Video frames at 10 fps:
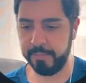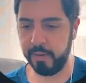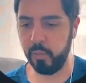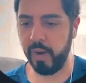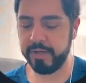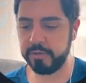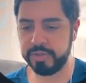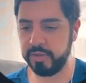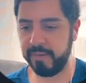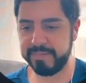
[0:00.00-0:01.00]
Why don't
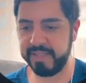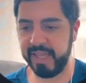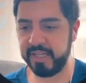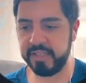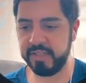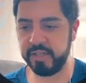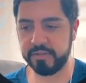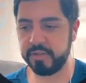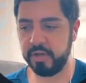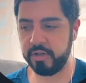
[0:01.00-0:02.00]
you update any of the other
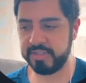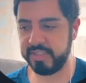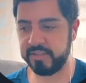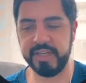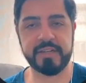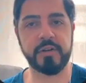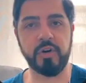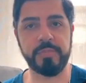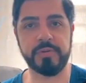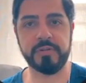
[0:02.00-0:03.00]
cards that are not an
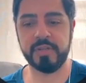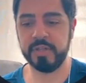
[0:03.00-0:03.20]
Opal